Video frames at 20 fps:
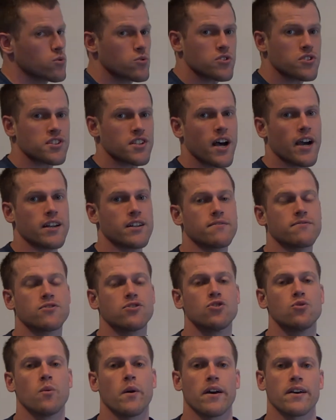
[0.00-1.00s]
equals sine of
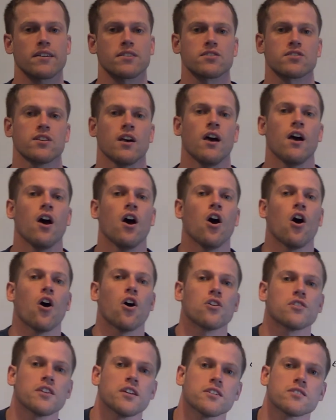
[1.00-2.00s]
2x
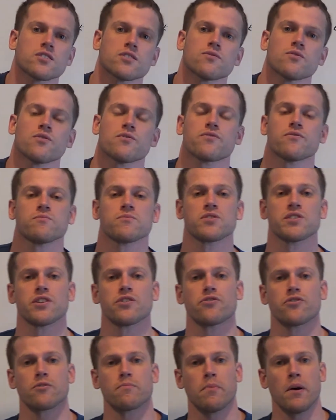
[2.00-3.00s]
on the interval from
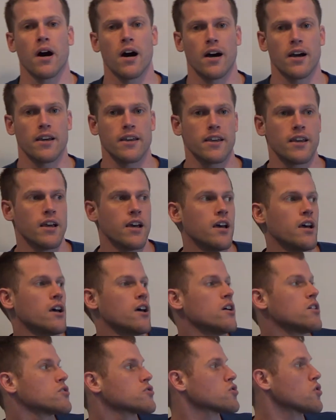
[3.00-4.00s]
0 to pi.
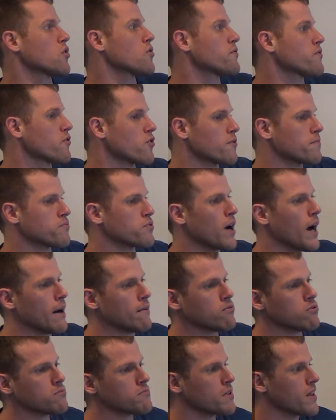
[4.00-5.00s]
So for a
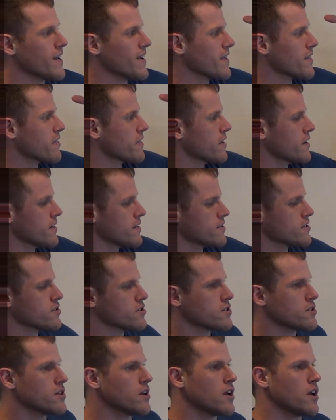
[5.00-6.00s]
problem like
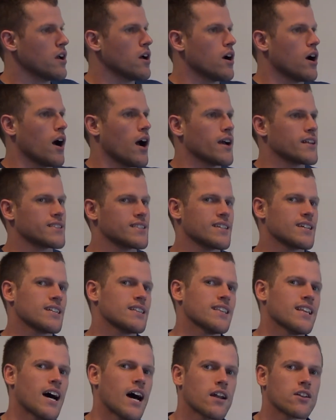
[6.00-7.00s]
this, I think a
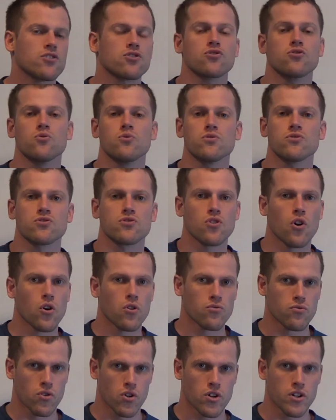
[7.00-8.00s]
lot of students
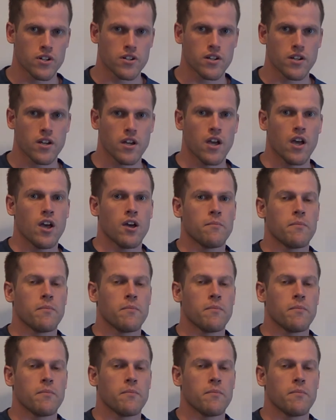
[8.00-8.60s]
go wrong